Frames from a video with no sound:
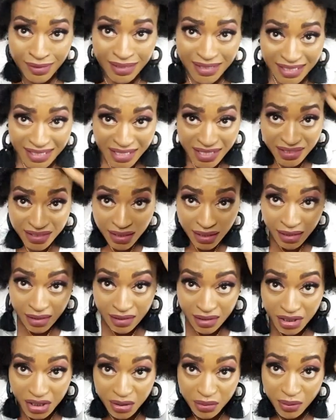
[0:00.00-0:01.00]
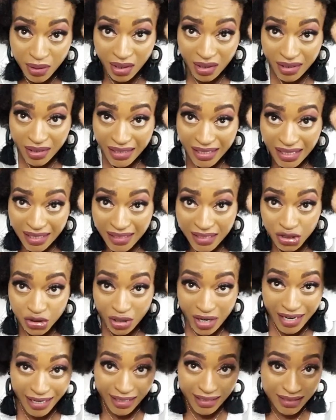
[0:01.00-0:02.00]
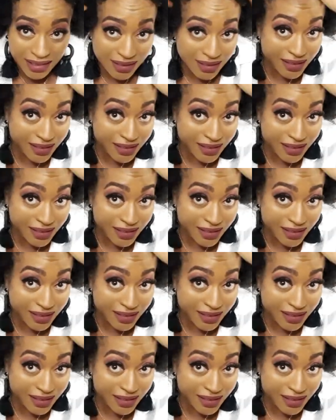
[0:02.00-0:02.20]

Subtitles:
They didn't, you know what, yeah, they tried,